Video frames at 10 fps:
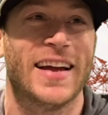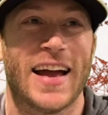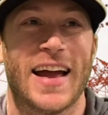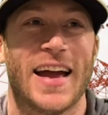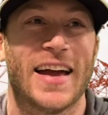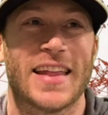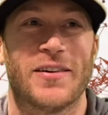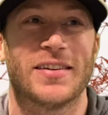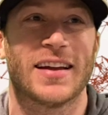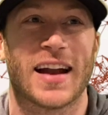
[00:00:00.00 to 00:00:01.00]
And that
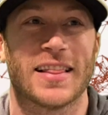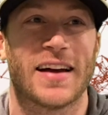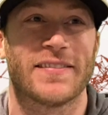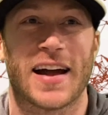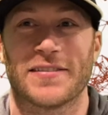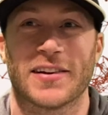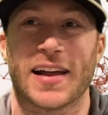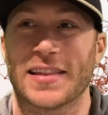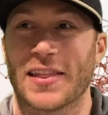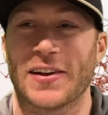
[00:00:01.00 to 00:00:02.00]
was it. I left after
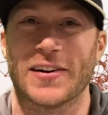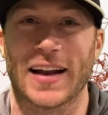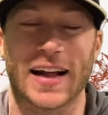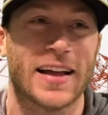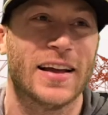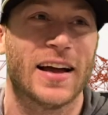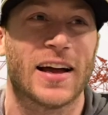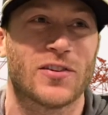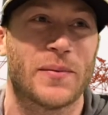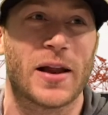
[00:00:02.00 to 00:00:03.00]
like the third inning.
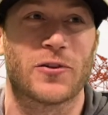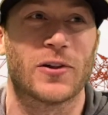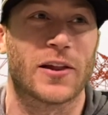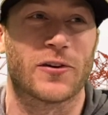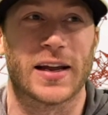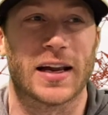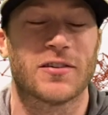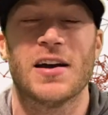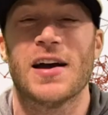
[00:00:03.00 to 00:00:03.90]
So I made it through like three innings.